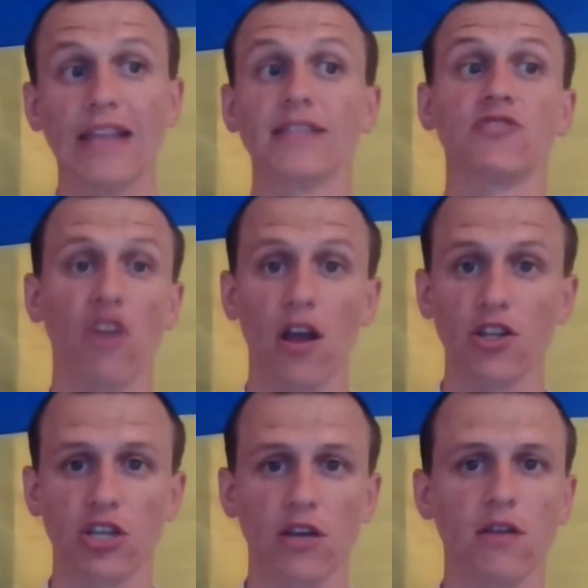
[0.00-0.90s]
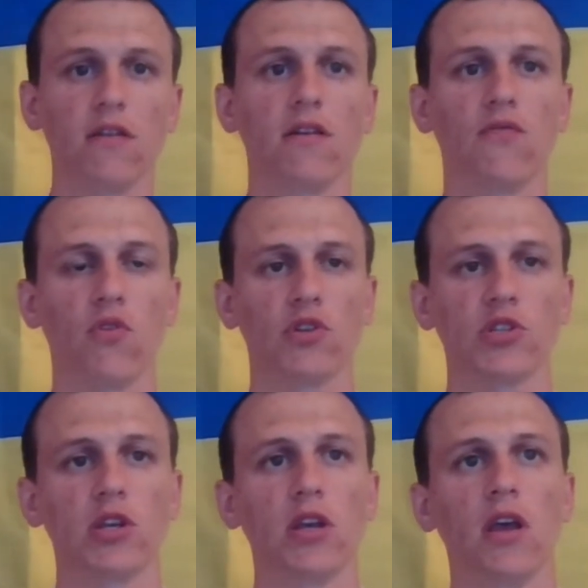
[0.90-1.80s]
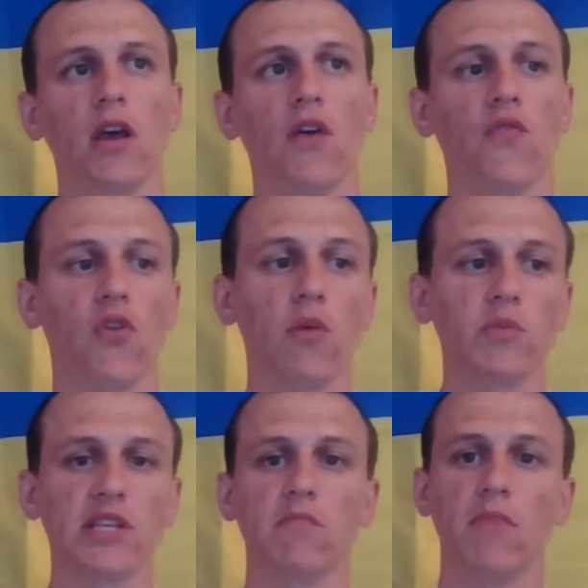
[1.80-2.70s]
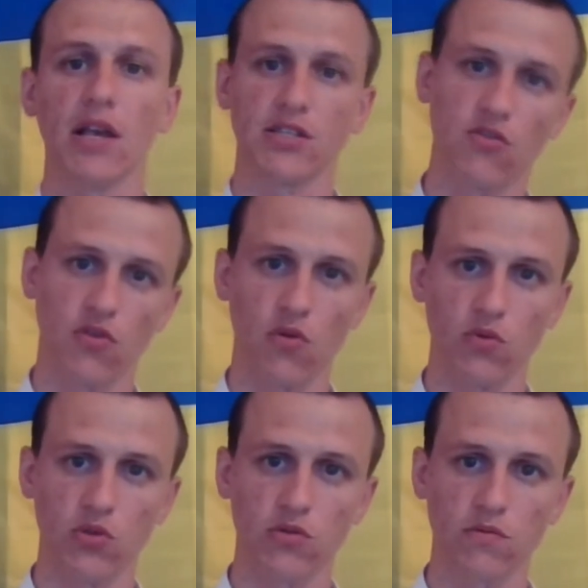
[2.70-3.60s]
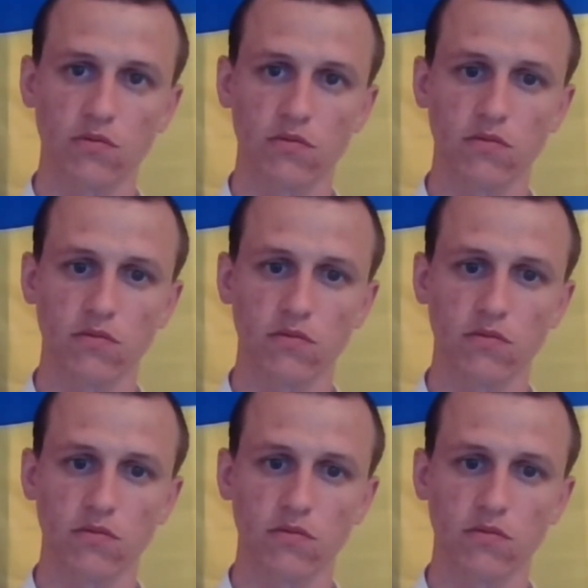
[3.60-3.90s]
and structure, of course, from the master nodes,